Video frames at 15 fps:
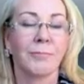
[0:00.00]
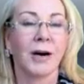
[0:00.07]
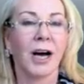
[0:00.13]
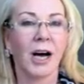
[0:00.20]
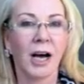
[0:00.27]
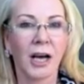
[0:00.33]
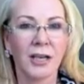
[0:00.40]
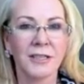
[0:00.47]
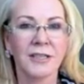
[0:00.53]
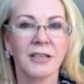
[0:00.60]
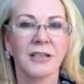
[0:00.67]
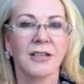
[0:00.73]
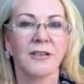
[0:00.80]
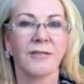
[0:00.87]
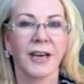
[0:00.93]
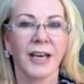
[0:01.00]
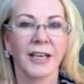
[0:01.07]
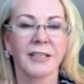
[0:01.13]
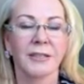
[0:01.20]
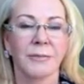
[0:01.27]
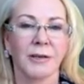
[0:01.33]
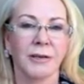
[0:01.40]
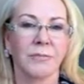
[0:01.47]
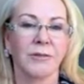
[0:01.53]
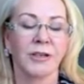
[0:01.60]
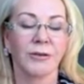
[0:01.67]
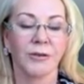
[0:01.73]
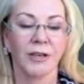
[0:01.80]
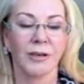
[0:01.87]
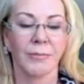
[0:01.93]
positive aspect
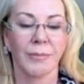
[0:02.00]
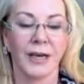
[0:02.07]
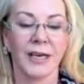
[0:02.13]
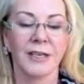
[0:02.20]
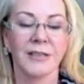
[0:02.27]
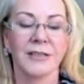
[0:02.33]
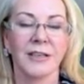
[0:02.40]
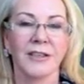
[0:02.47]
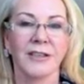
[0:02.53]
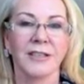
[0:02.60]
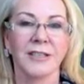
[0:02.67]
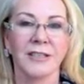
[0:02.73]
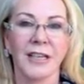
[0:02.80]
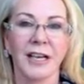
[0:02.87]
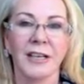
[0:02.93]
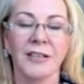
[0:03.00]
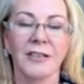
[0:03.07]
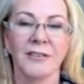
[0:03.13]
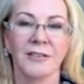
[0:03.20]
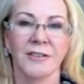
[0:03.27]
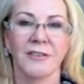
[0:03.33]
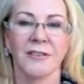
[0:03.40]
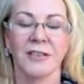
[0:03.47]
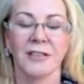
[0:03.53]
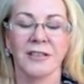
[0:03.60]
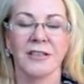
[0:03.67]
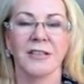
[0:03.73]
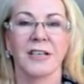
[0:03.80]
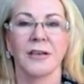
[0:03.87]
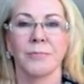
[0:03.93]
between Mars and the Sun, so this
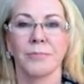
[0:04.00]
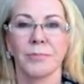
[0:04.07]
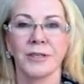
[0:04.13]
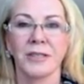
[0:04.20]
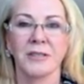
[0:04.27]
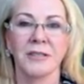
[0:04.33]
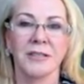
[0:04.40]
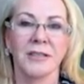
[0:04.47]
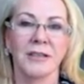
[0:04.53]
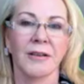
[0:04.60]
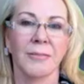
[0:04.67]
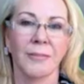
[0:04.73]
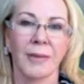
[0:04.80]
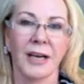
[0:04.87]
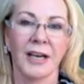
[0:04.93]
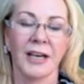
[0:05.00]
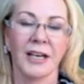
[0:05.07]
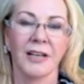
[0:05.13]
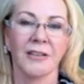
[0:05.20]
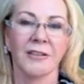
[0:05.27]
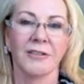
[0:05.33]
is like business and money.